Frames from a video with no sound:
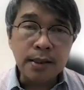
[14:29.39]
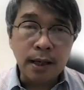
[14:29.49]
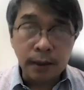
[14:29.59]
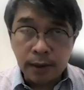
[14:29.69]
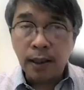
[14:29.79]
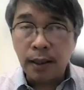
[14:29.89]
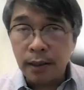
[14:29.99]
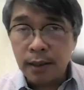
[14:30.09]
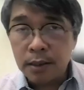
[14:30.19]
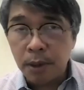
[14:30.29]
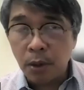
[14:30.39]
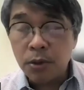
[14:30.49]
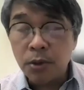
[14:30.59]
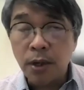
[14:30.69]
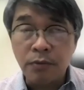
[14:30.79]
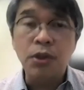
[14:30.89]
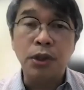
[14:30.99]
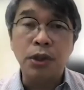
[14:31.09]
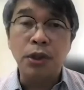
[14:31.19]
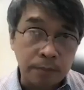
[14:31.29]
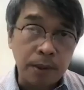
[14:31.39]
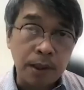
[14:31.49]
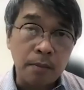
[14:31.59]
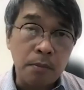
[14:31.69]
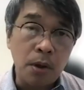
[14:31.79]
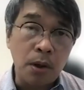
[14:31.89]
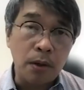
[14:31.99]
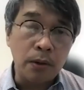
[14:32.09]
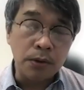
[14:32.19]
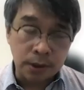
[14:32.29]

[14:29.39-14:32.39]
other countries may also have certain rights that are applicable,